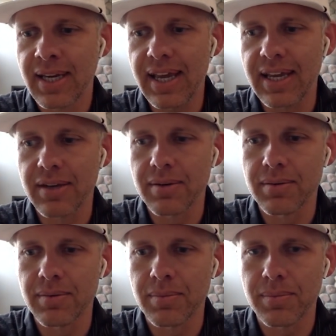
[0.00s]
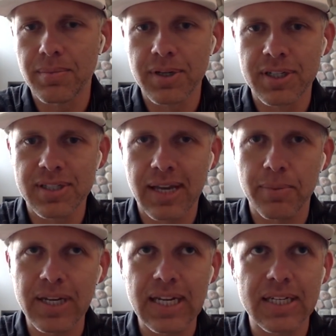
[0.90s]
and we're just
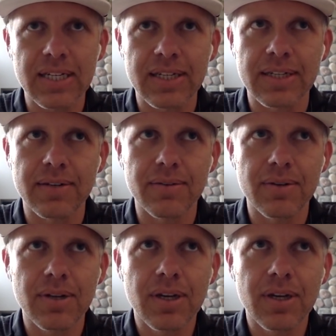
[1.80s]
like we need to